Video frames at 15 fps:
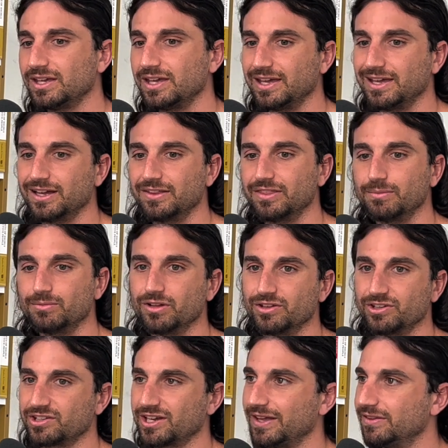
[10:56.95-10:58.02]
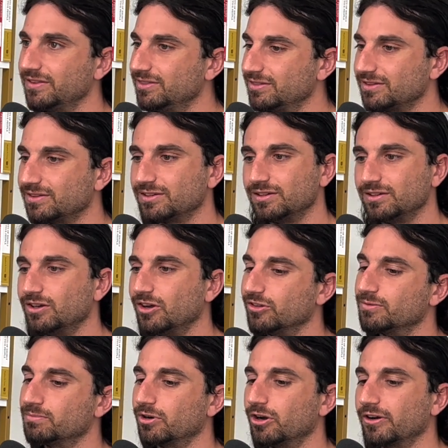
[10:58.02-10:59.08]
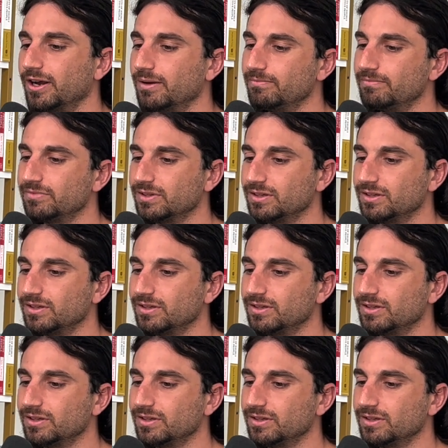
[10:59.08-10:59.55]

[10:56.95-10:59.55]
And I'm really excited to go to the program.